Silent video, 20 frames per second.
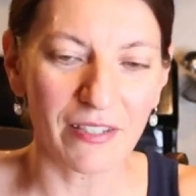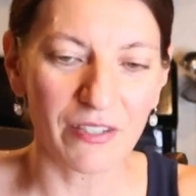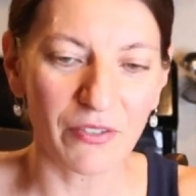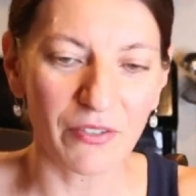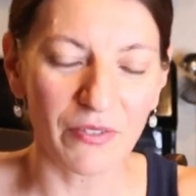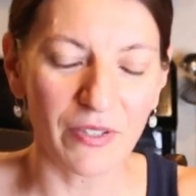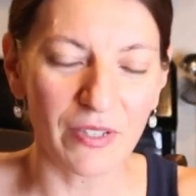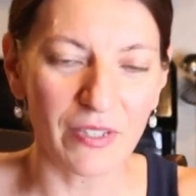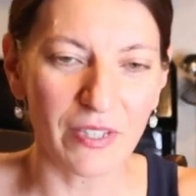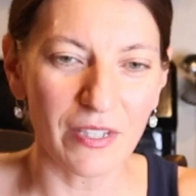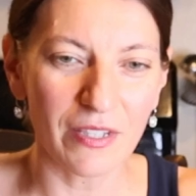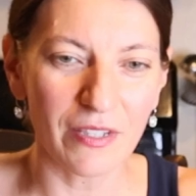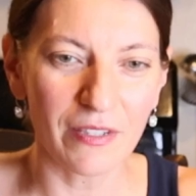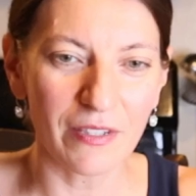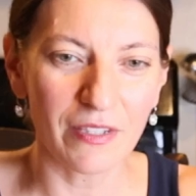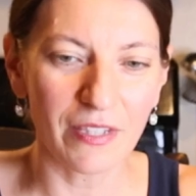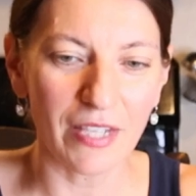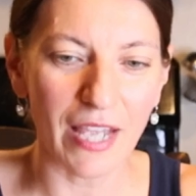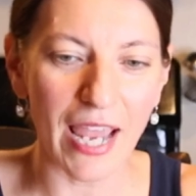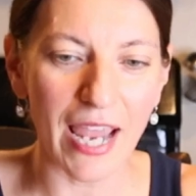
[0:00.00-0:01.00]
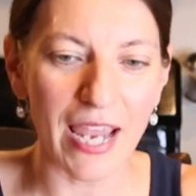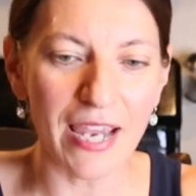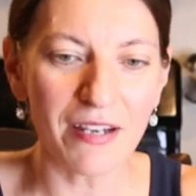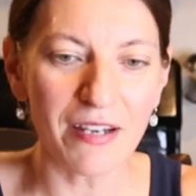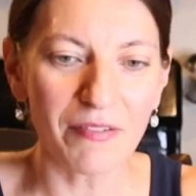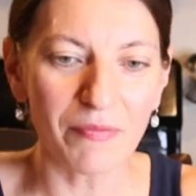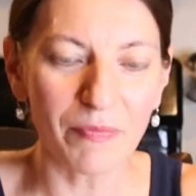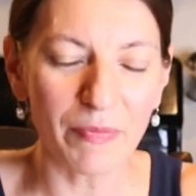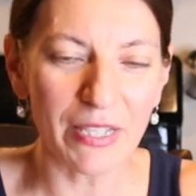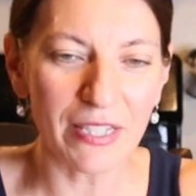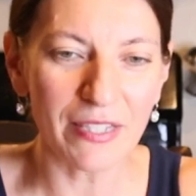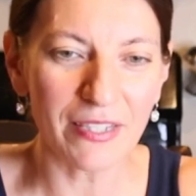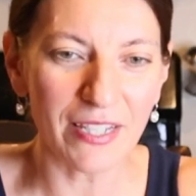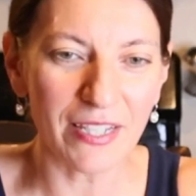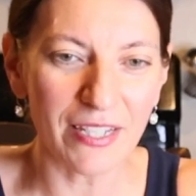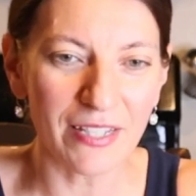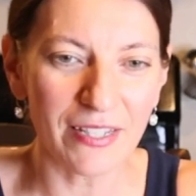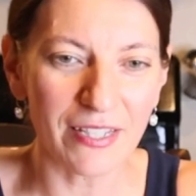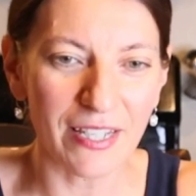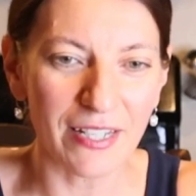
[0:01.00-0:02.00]
So this is 8
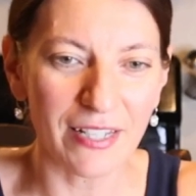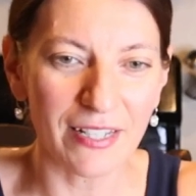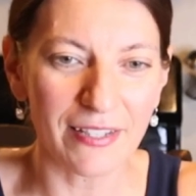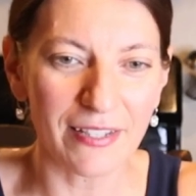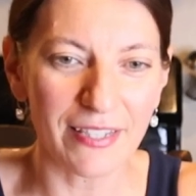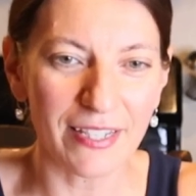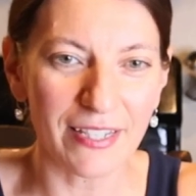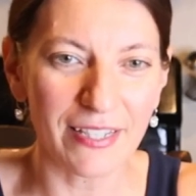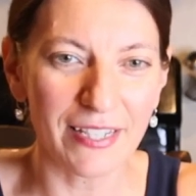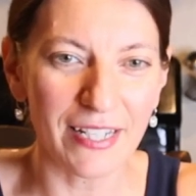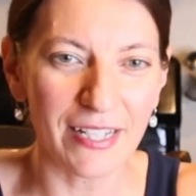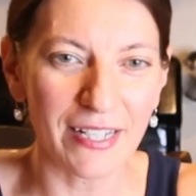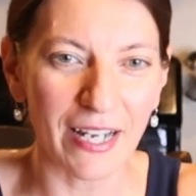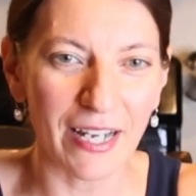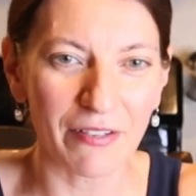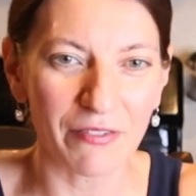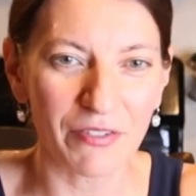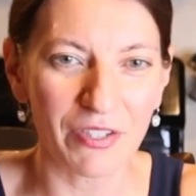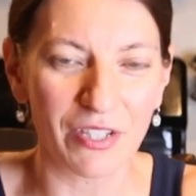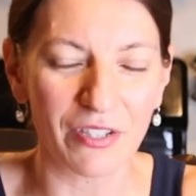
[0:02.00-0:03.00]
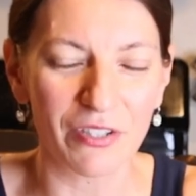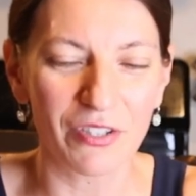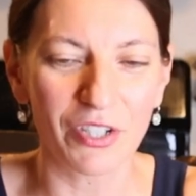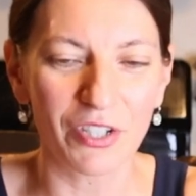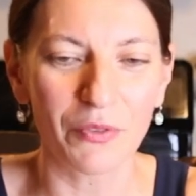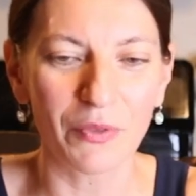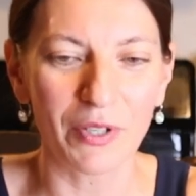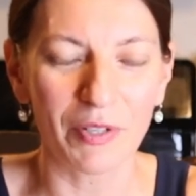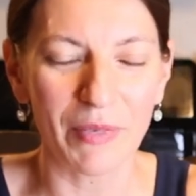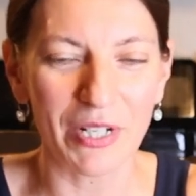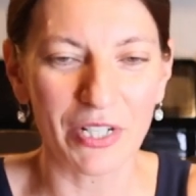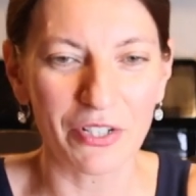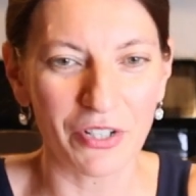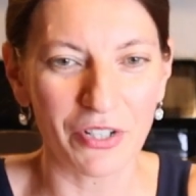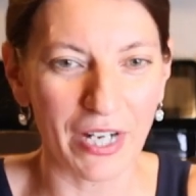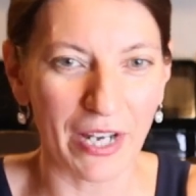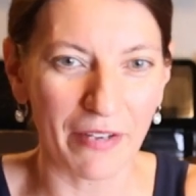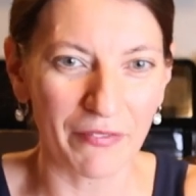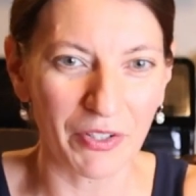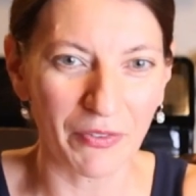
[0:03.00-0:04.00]
biscuits and it's 16 ounces. So you want to make sure
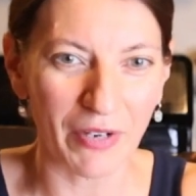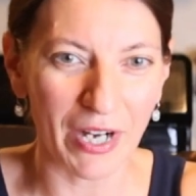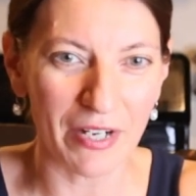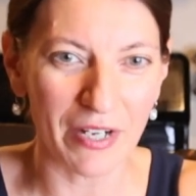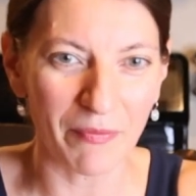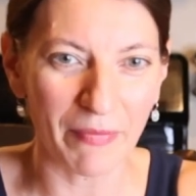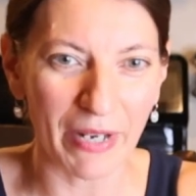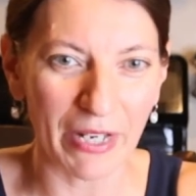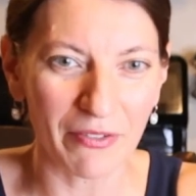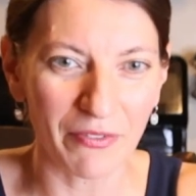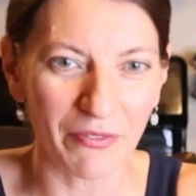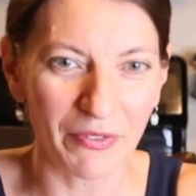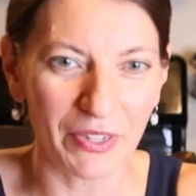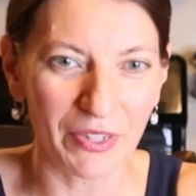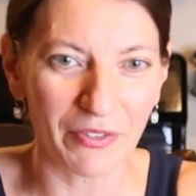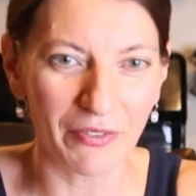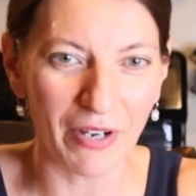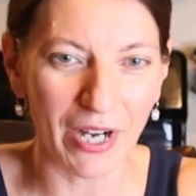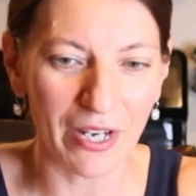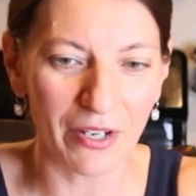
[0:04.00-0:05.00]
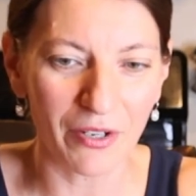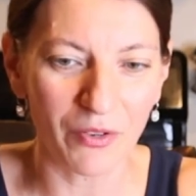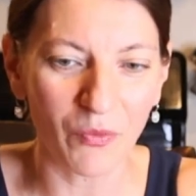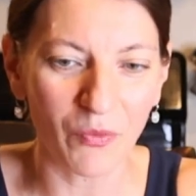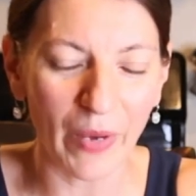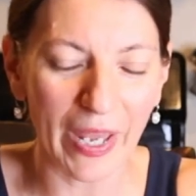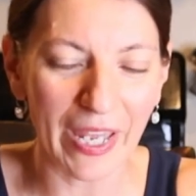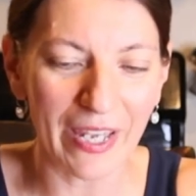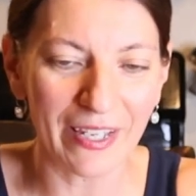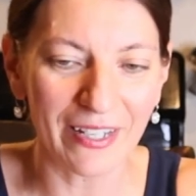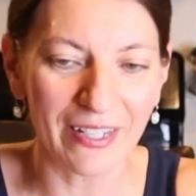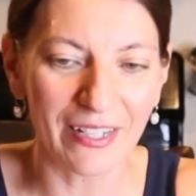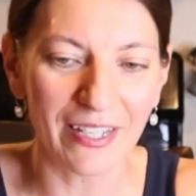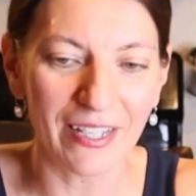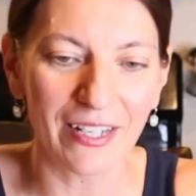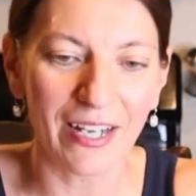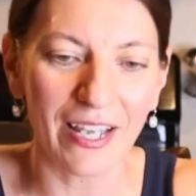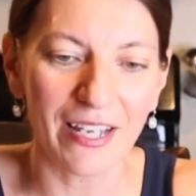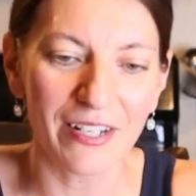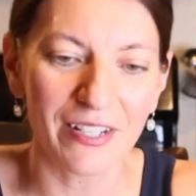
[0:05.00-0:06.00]
you have the right amount with the right weight.
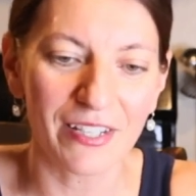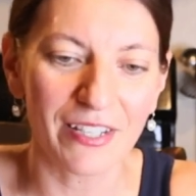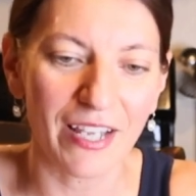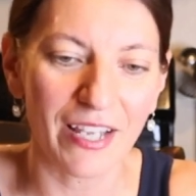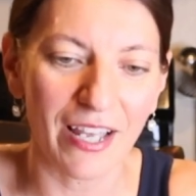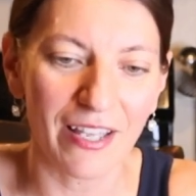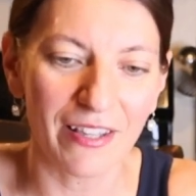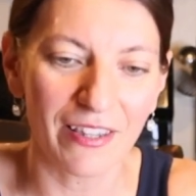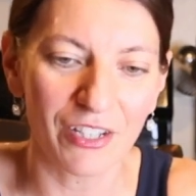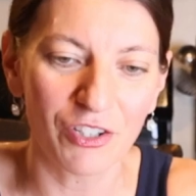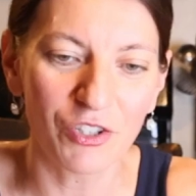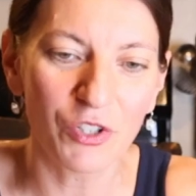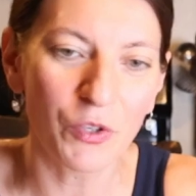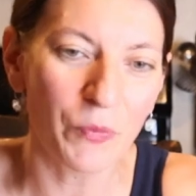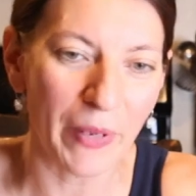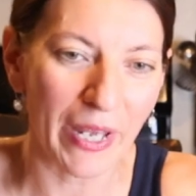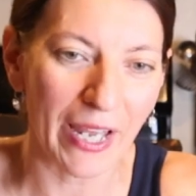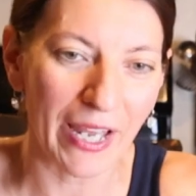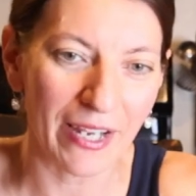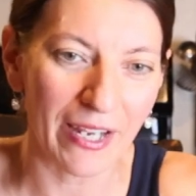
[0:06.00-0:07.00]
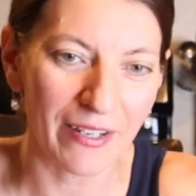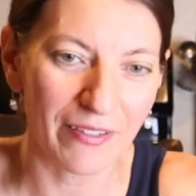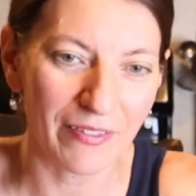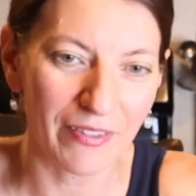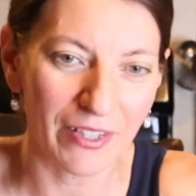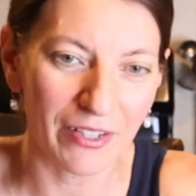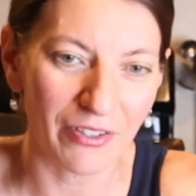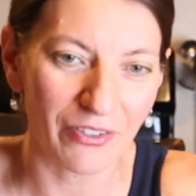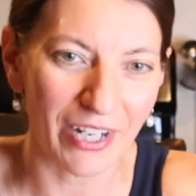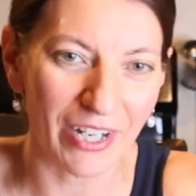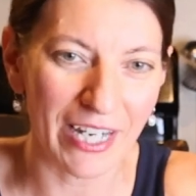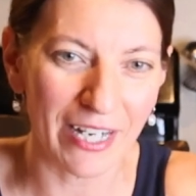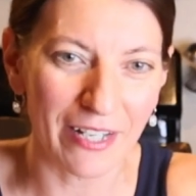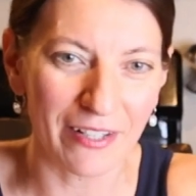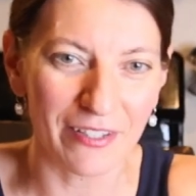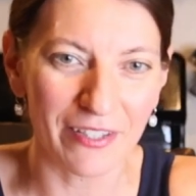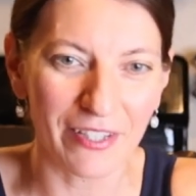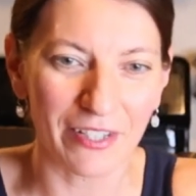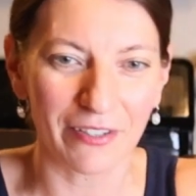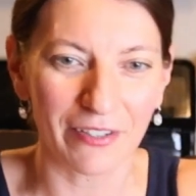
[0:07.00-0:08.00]
And I just got the 2-pack, the
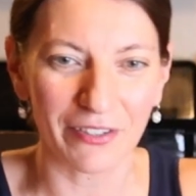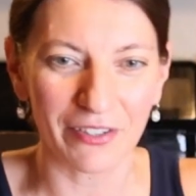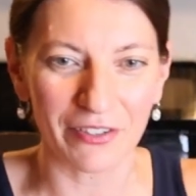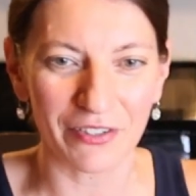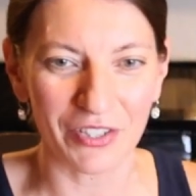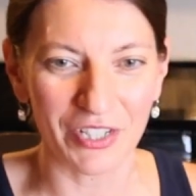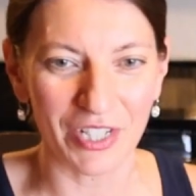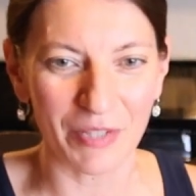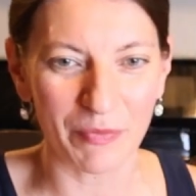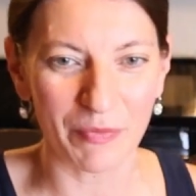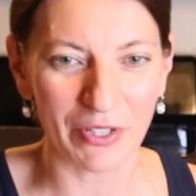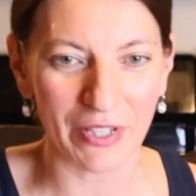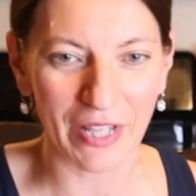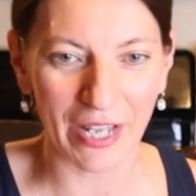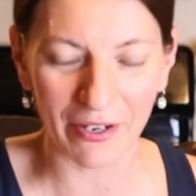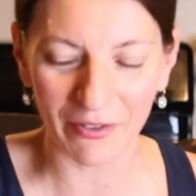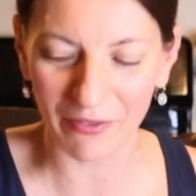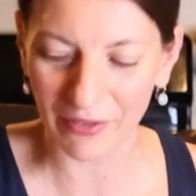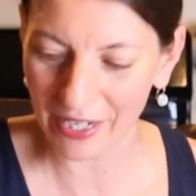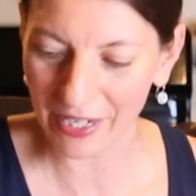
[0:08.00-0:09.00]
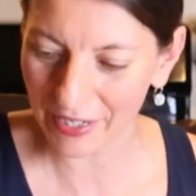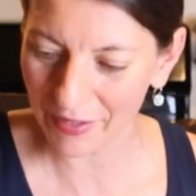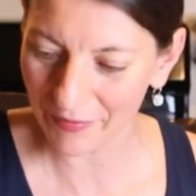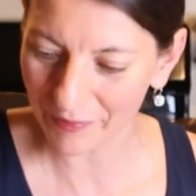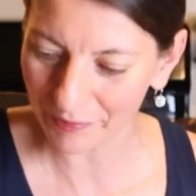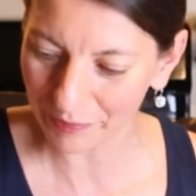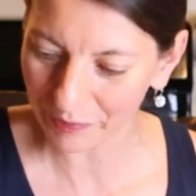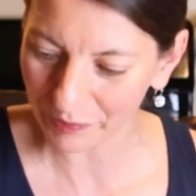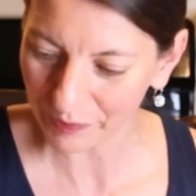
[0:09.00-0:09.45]
grands. They're a little cheaper that way.